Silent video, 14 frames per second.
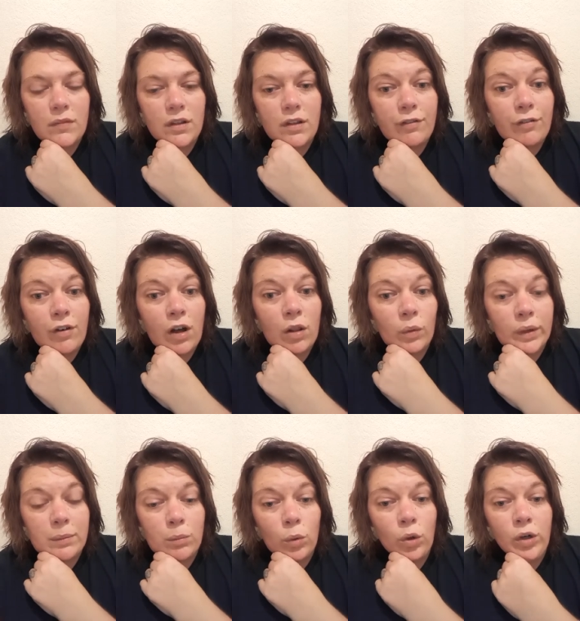the
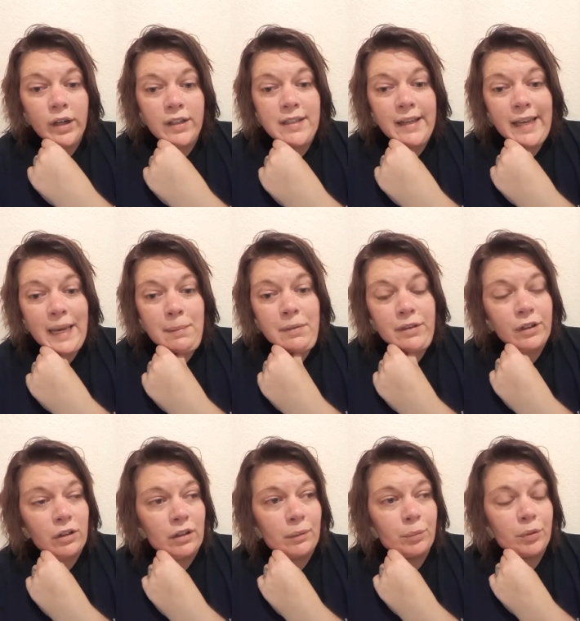following morning, because I came in
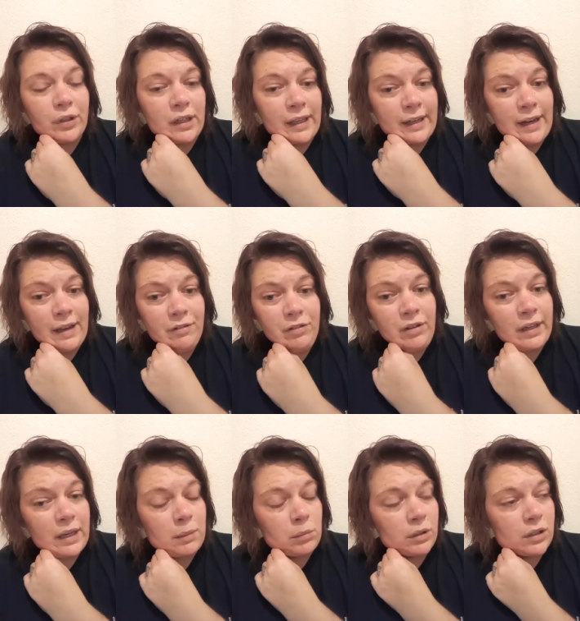there pretty late after the
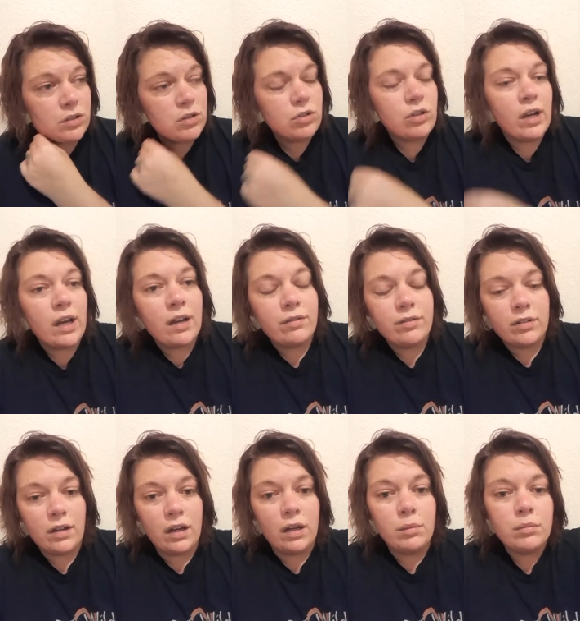ambulance drive,
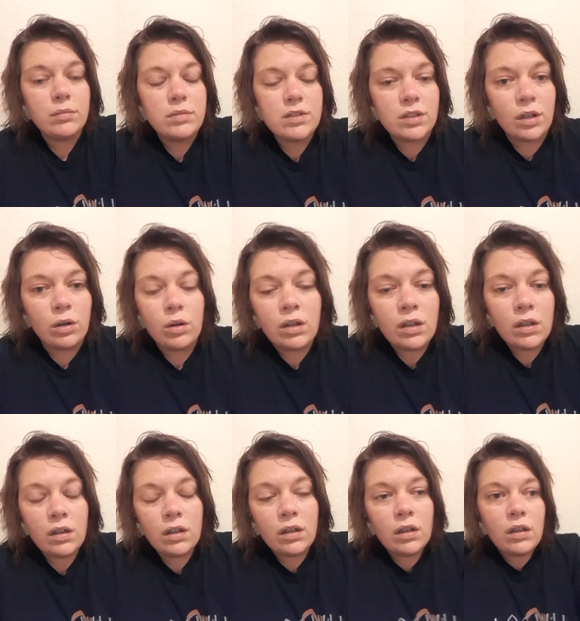that
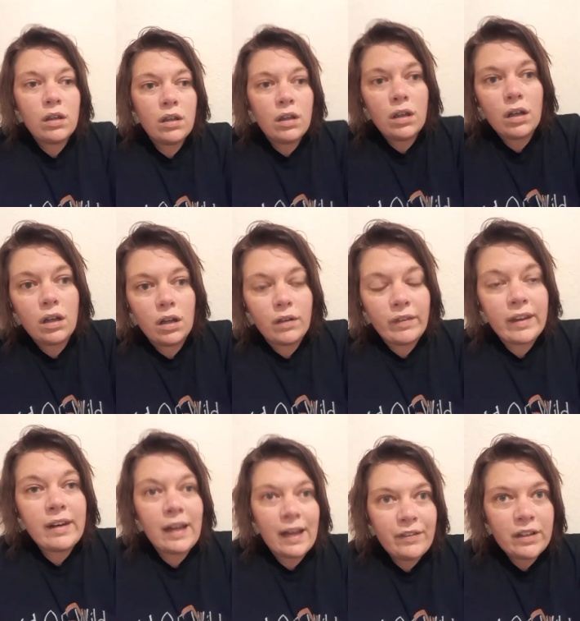
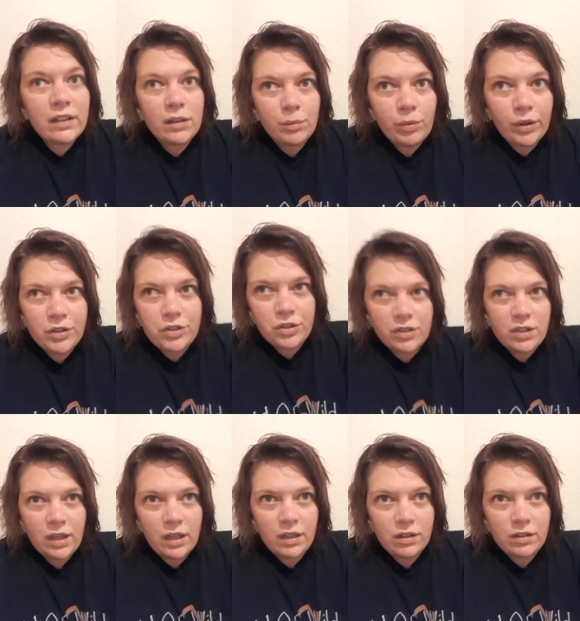night they did the pressure
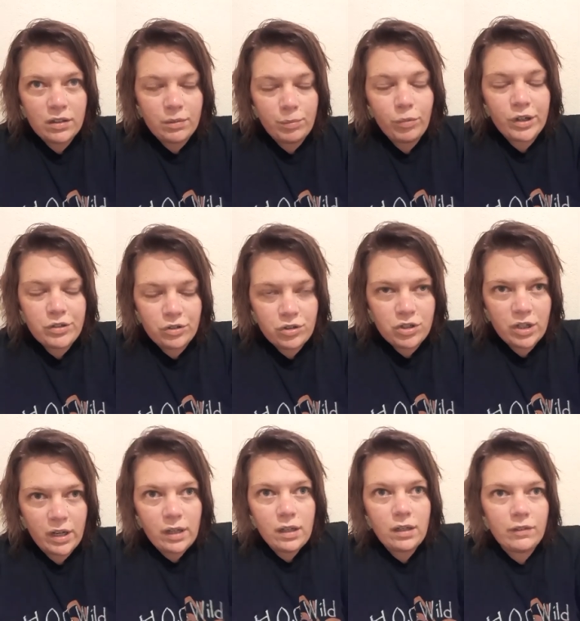
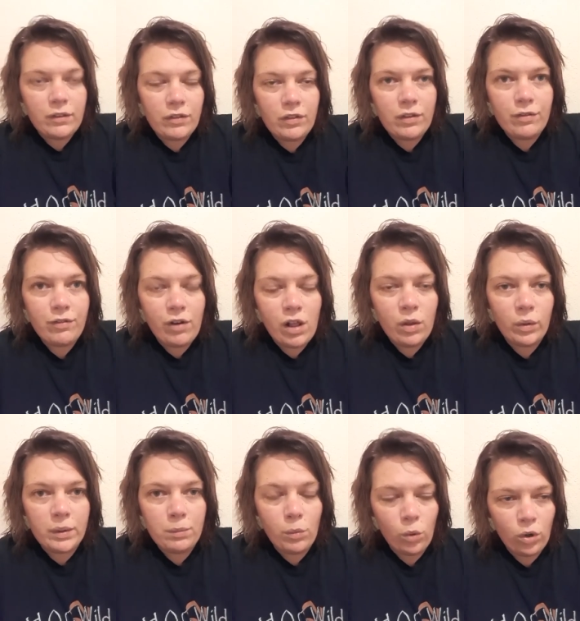check, and then the
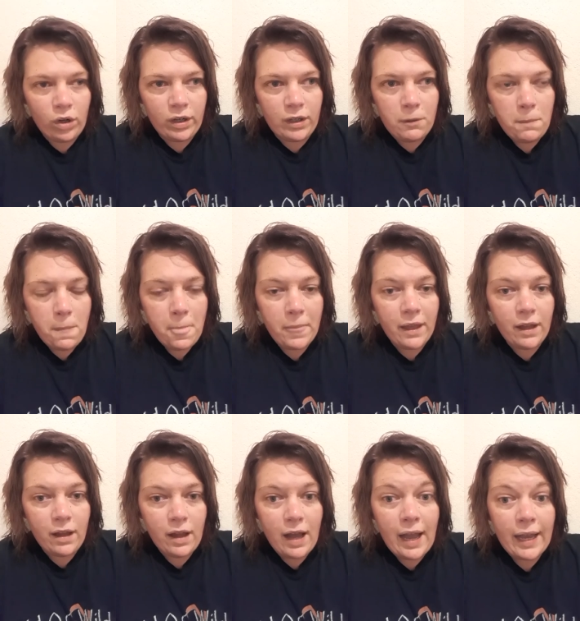following morning
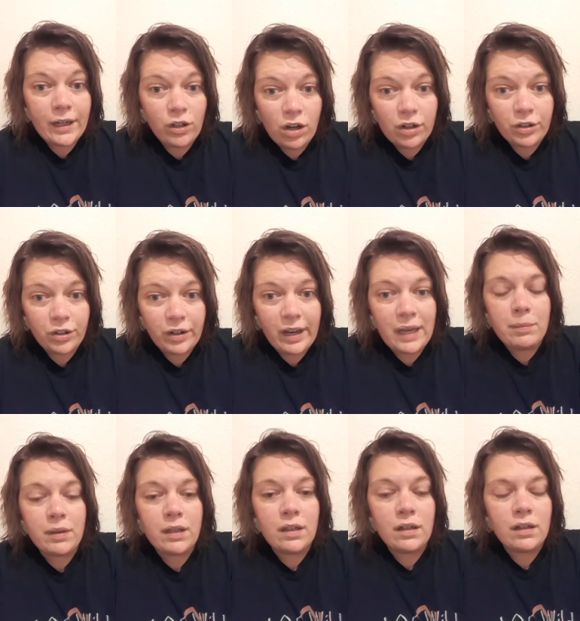the eye doctor came
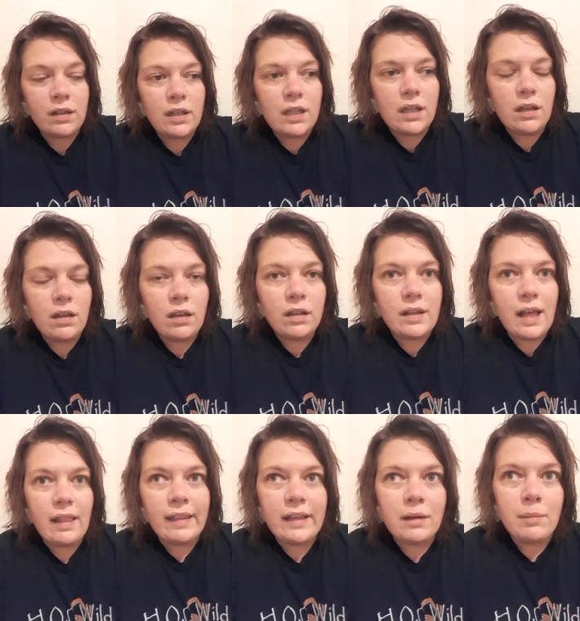in and he
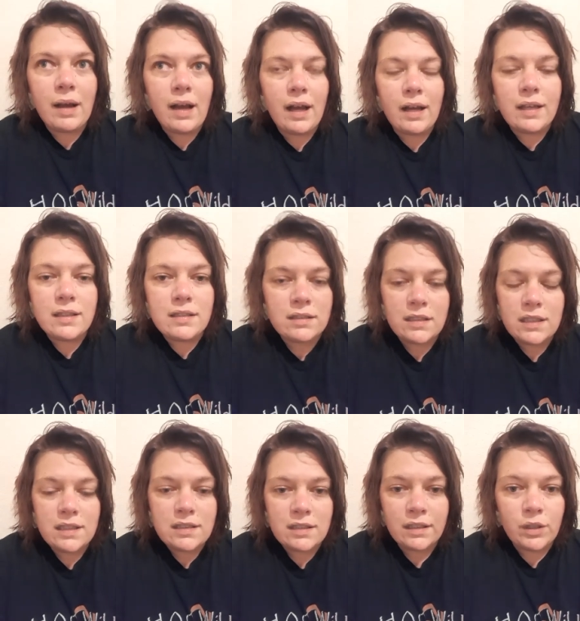dilated my eyes, and
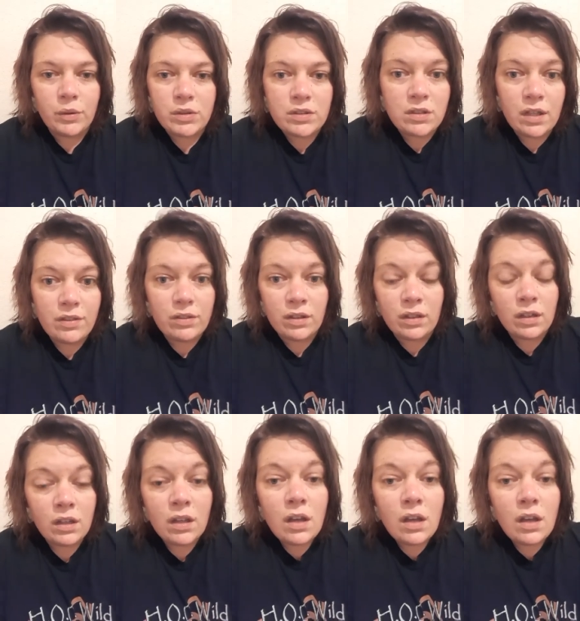he said there was nothing